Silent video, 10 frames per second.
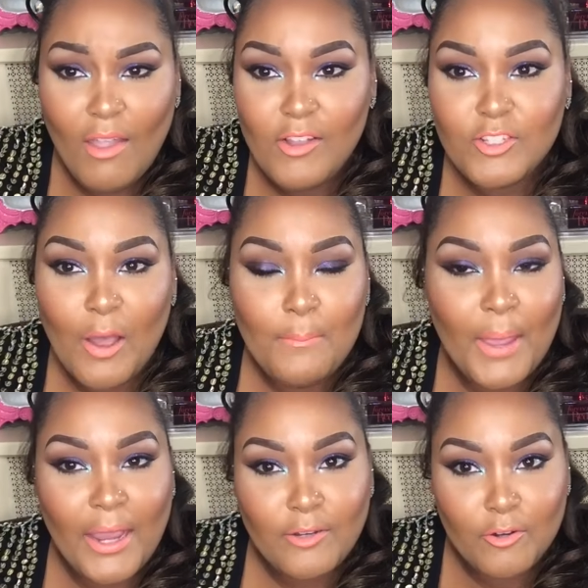So I
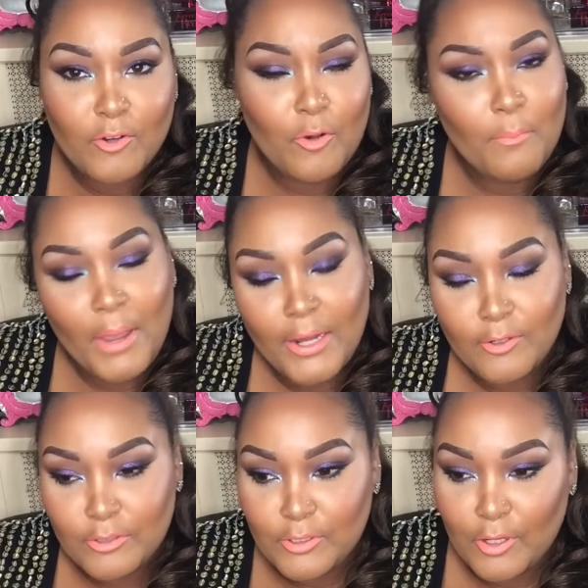banged on the door and banged
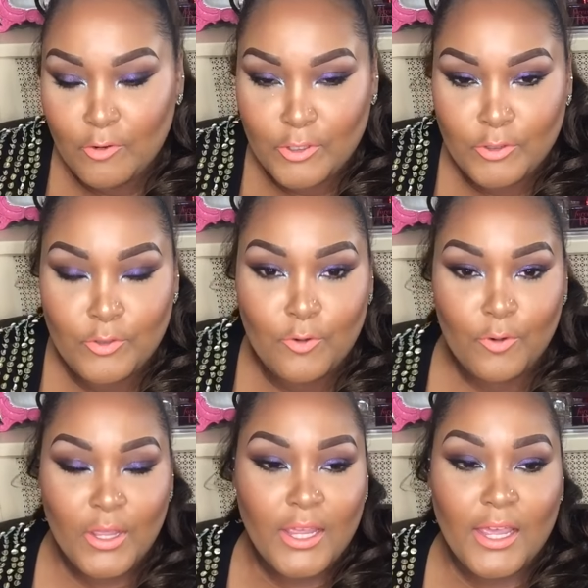on the door.
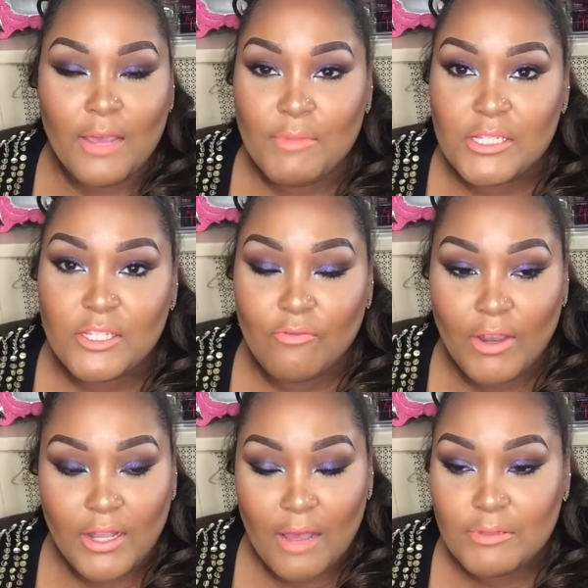And my sister
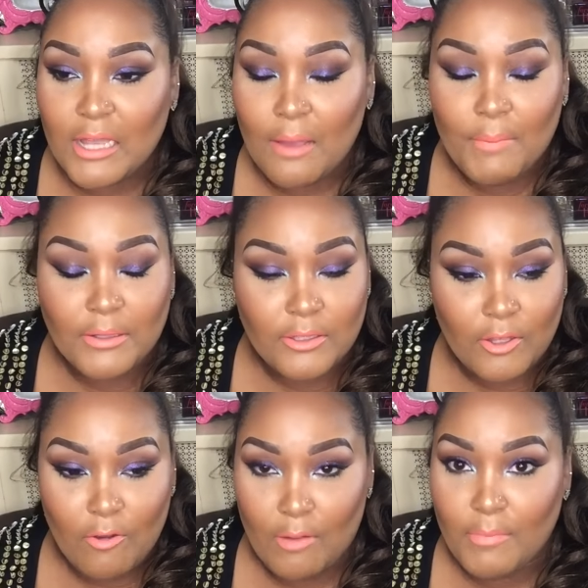ran in. I was like, I'm about to
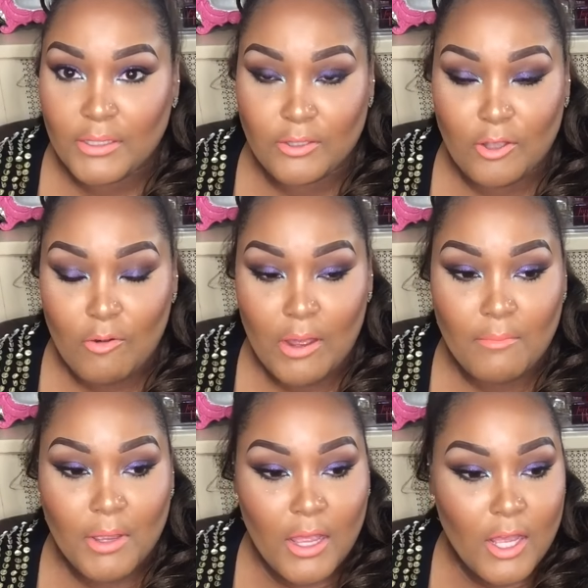throw up. I'm about to throw up.
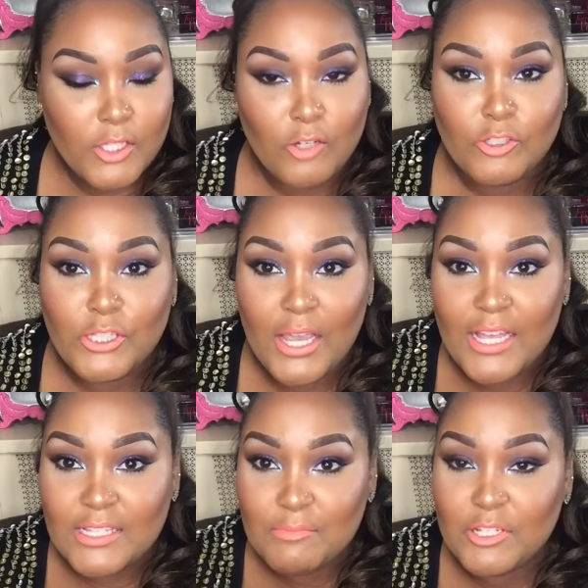So she
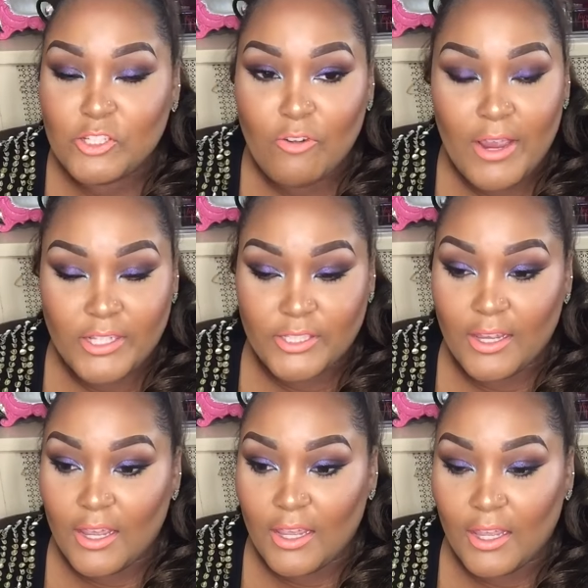hands me the trash
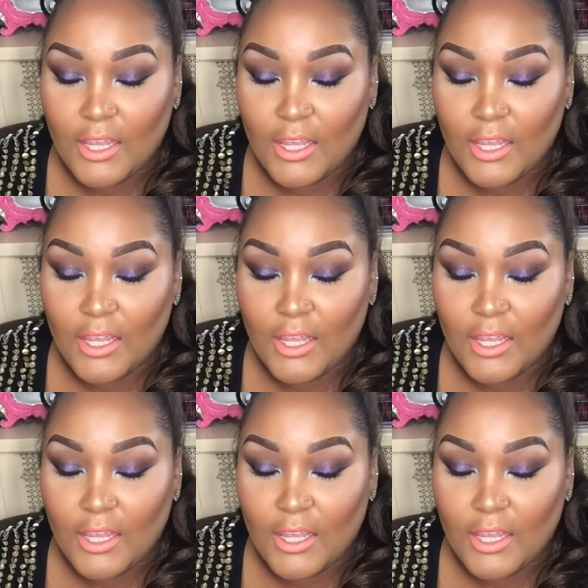can.